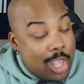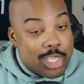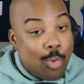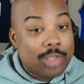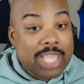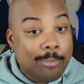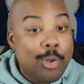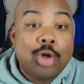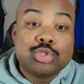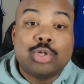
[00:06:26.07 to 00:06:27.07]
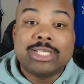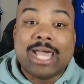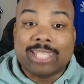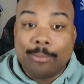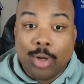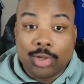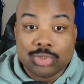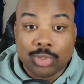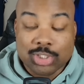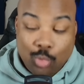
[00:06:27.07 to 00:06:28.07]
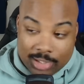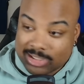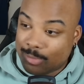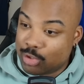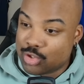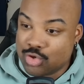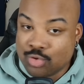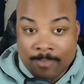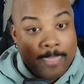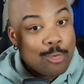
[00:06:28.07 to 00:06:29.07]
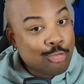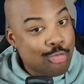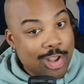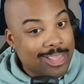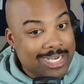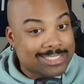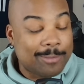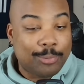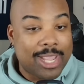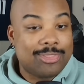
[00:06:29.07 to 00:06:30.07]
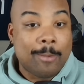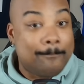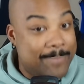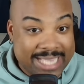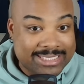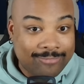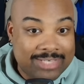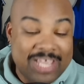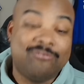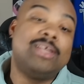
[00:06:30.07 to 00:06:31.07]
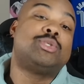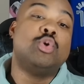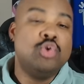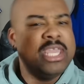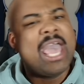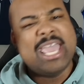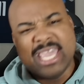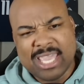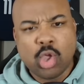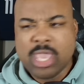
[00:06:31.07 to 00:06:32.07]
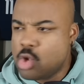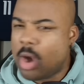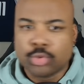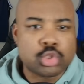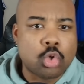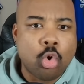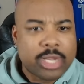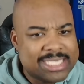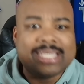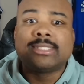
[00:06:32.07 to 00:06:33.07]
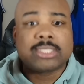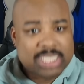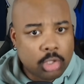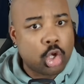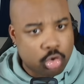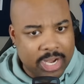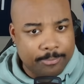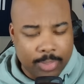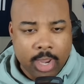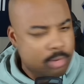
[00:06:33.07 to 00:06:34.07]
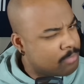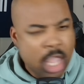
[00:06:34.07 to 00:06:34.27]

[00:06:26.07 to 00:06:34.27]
You want that Paul George? You got that Paul George. You want someone who really doesn't play the best of defense, who, yeah, he can, he can go out and score. He is still a great player.